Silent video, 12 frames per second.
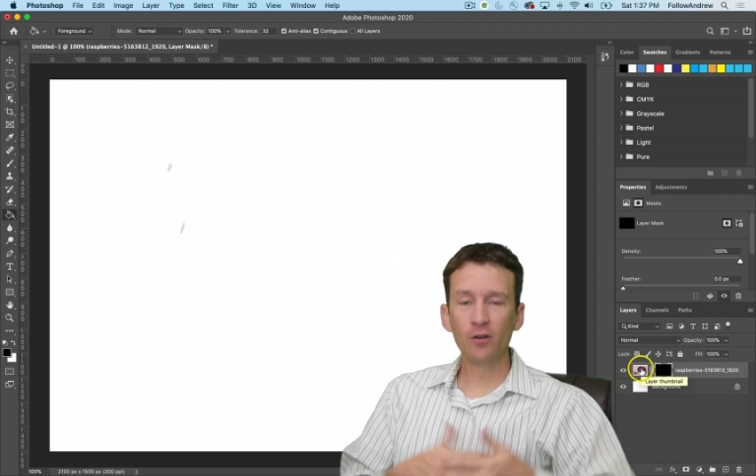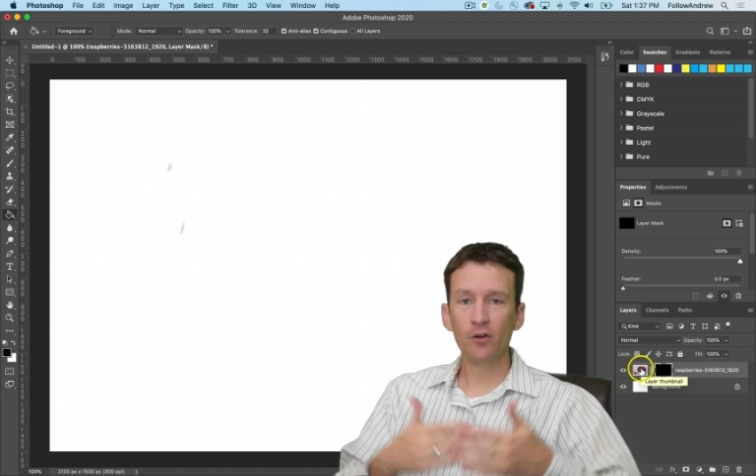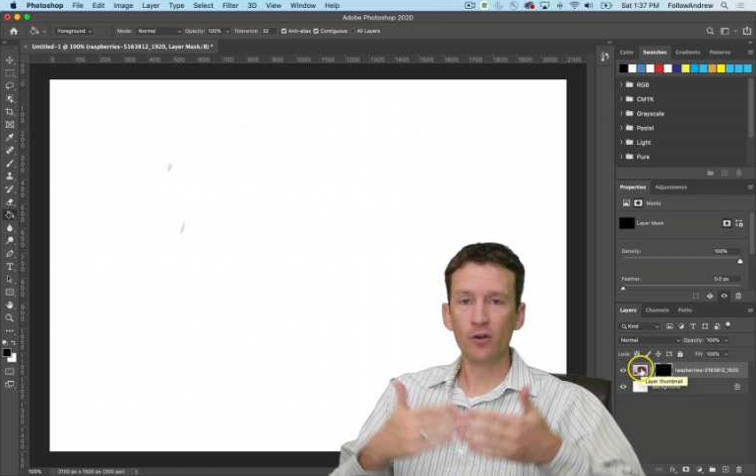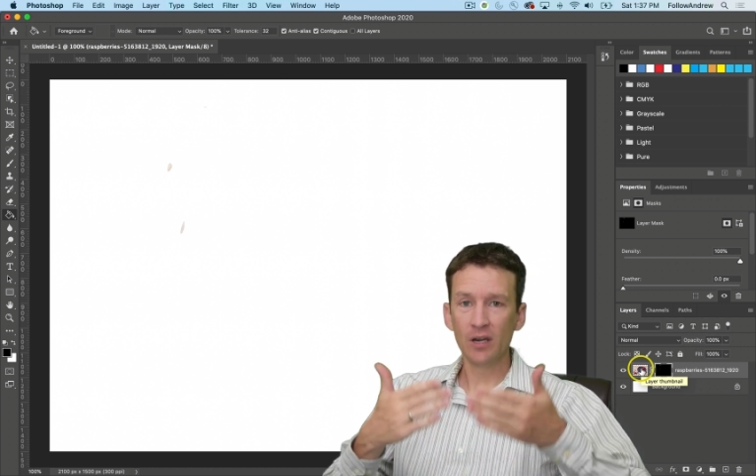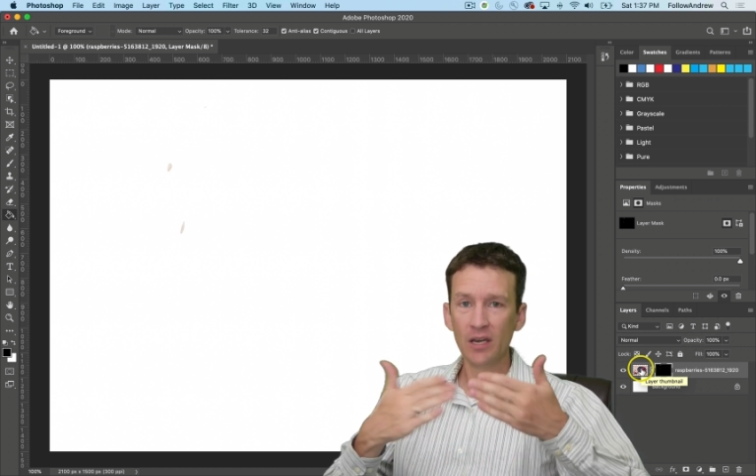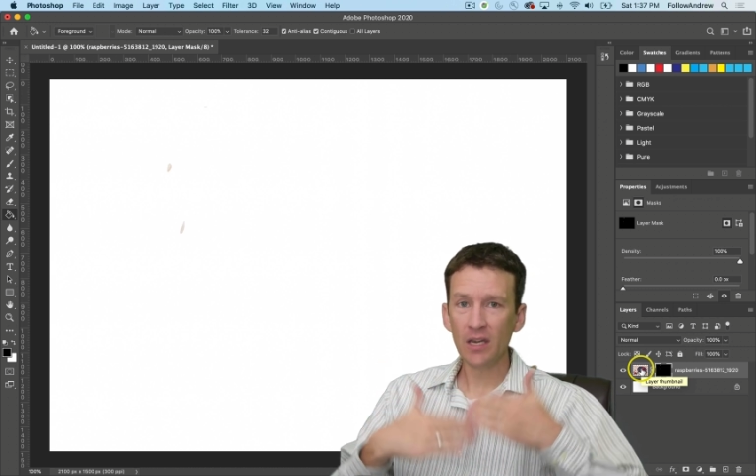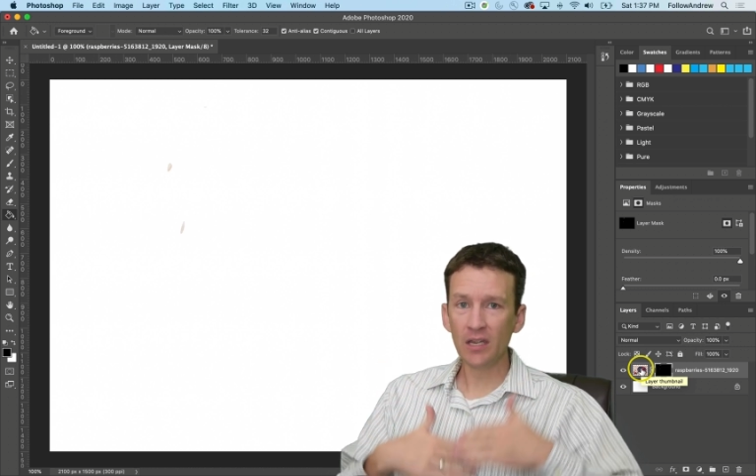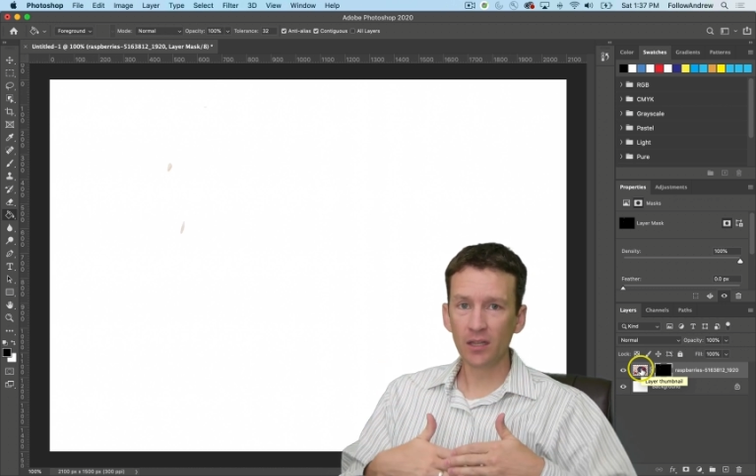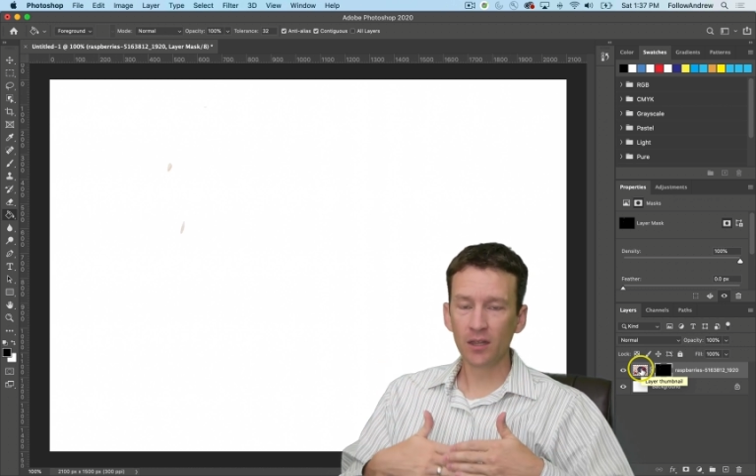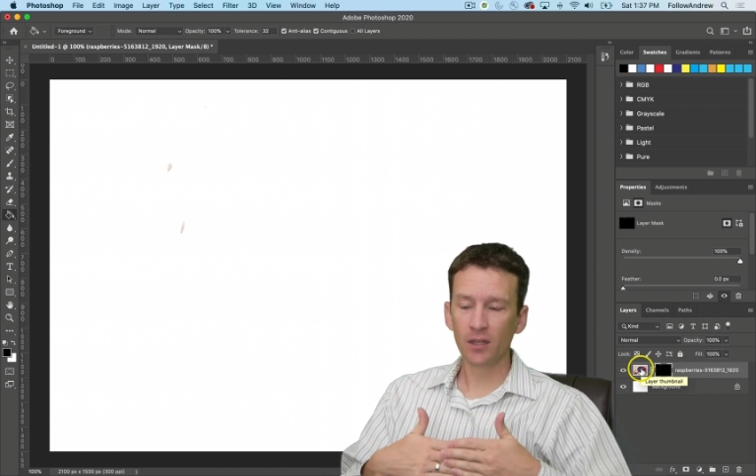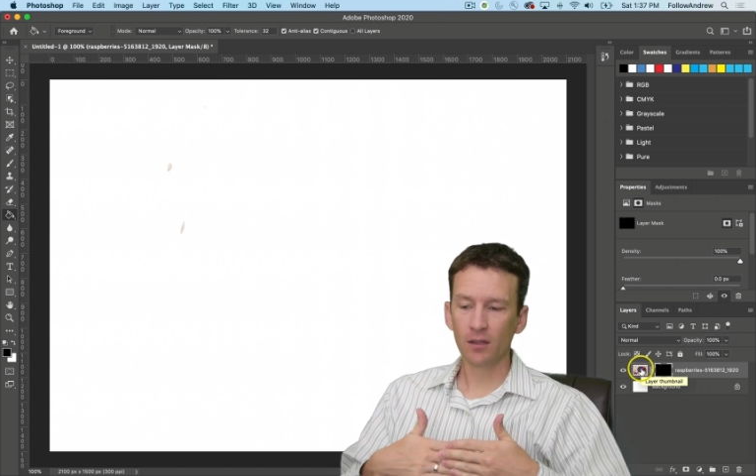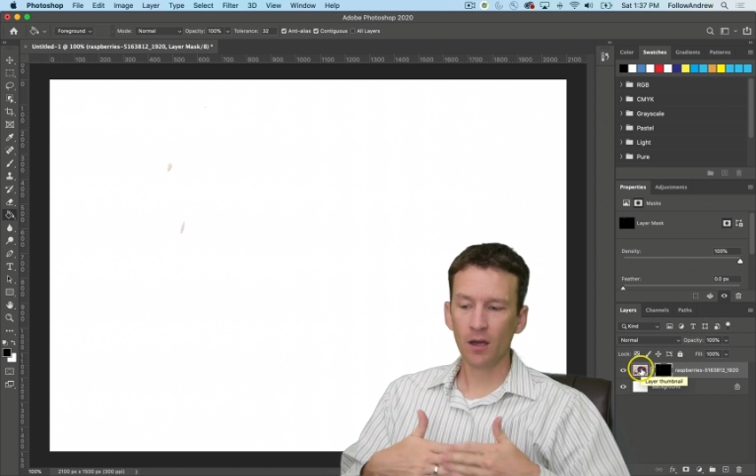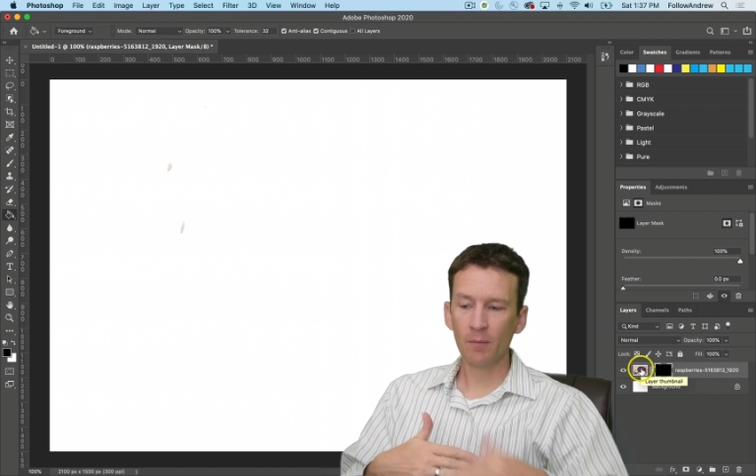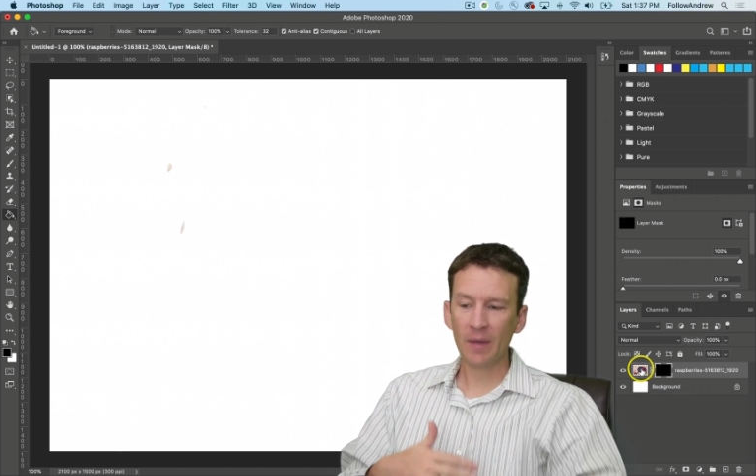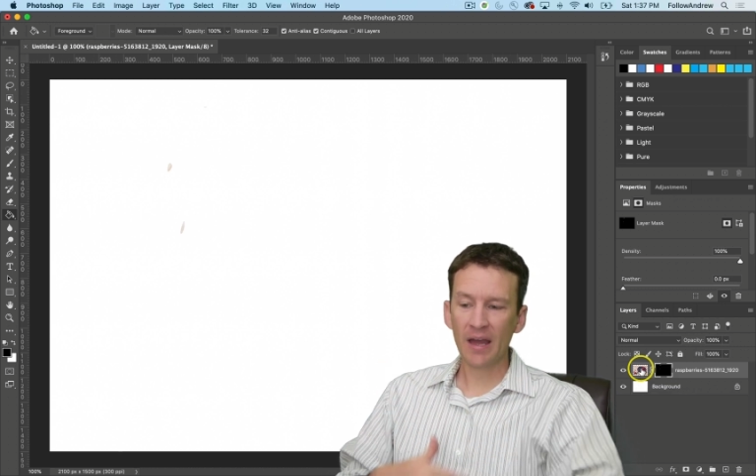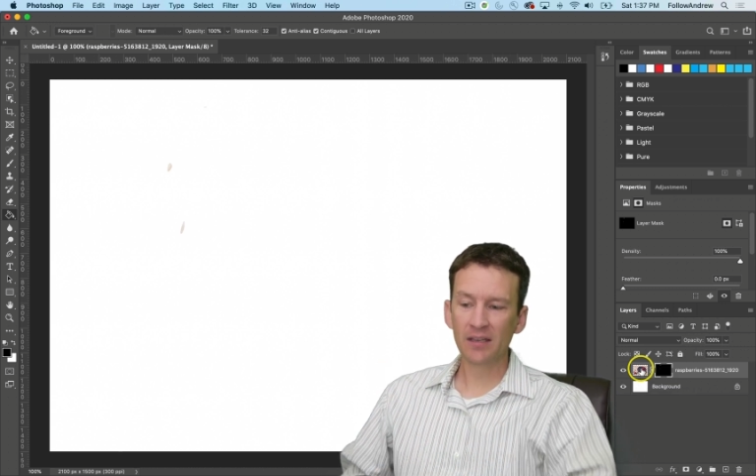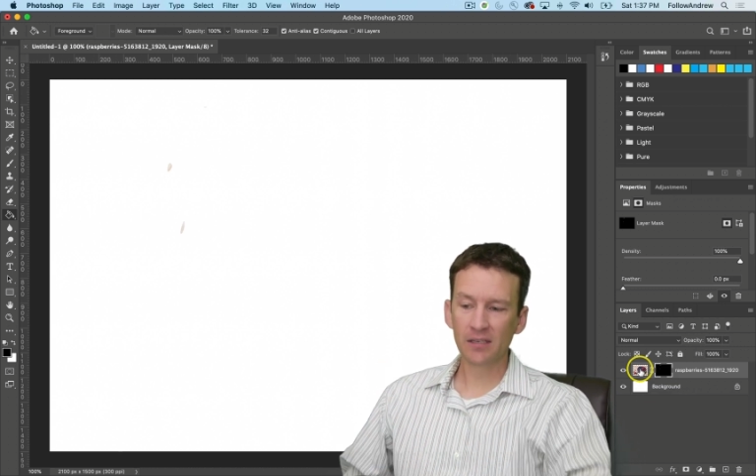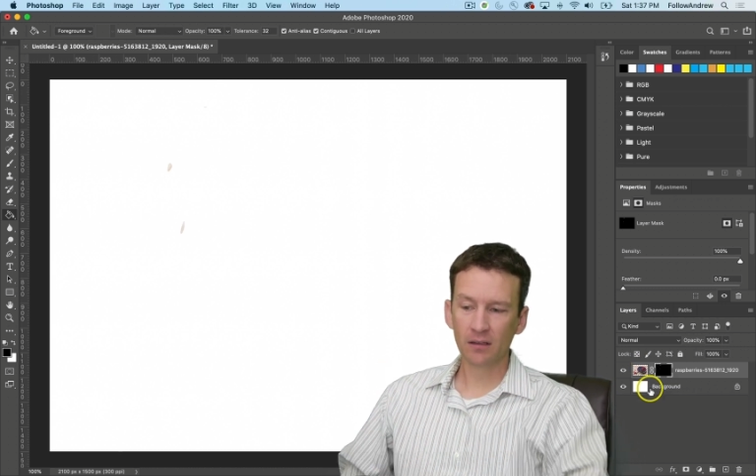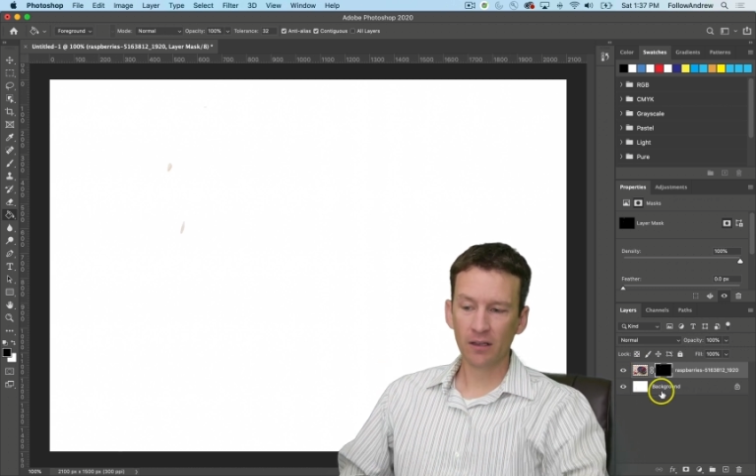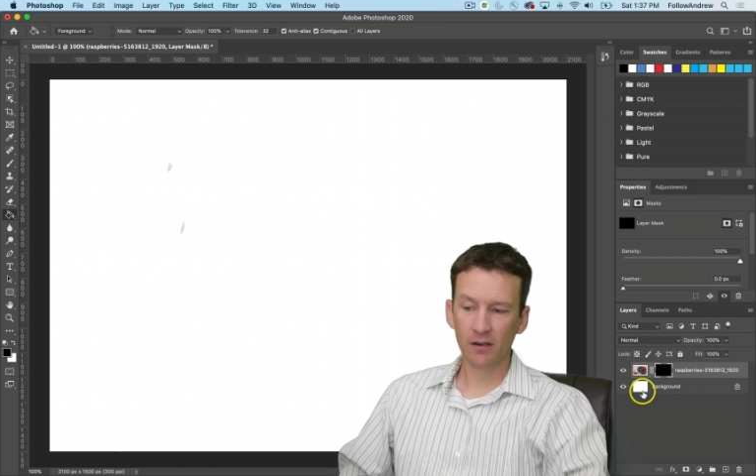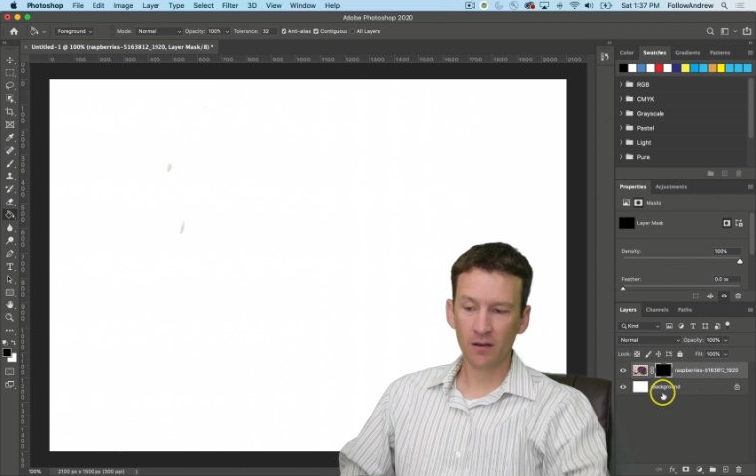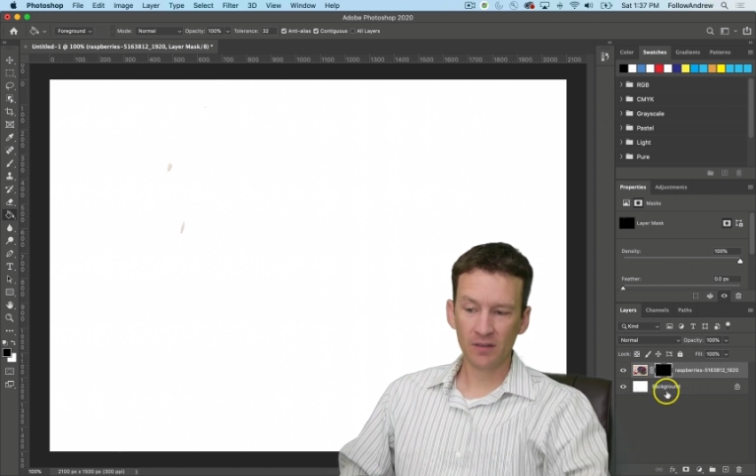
underneath a mask layer,